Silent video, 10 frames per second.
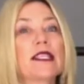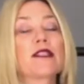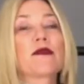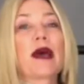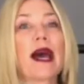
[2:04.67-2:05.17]

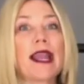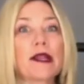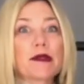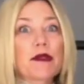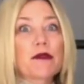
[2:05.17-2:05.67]
So the
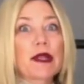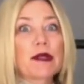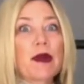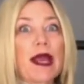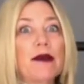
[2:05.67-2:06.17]
higher the
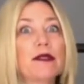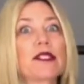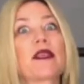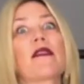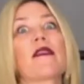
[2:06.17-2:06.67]
thread
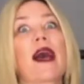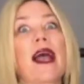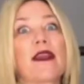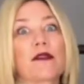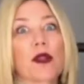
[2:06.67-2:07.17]
count, the
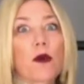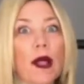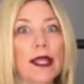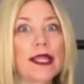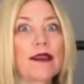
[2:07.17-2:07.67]
higher the
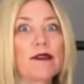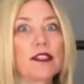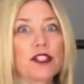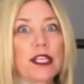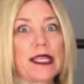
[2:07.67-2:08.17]
quality of
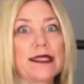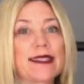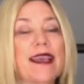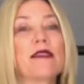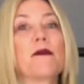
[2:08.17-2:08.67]
the jeans,
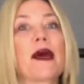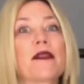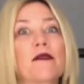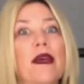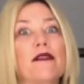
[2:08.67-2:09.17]
and the
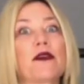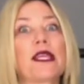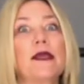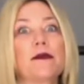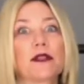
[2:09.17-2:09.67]
better that they'll
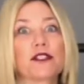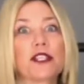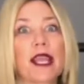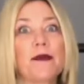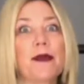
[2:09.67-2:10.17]
keep their
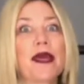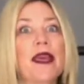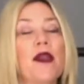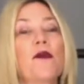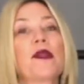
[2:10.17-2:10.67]
shape
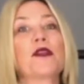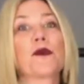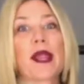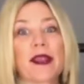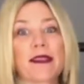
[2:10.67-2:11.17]
when you're
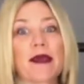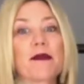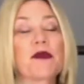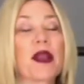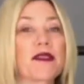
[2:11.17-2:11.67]
wearing them
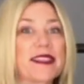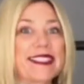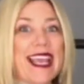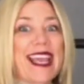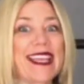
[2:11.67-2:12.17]
throughout the
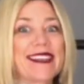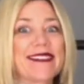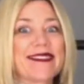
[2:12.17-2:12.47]
day.